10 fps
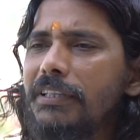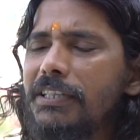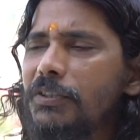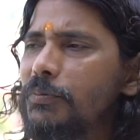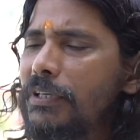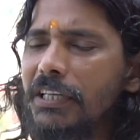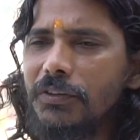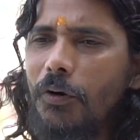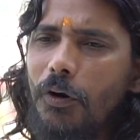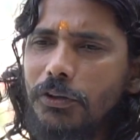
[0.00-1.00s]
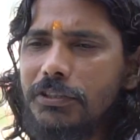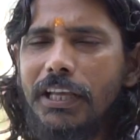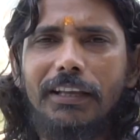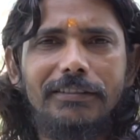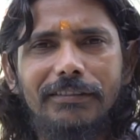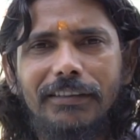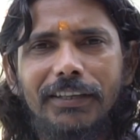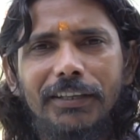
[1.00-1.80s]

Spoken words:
that you bring all the things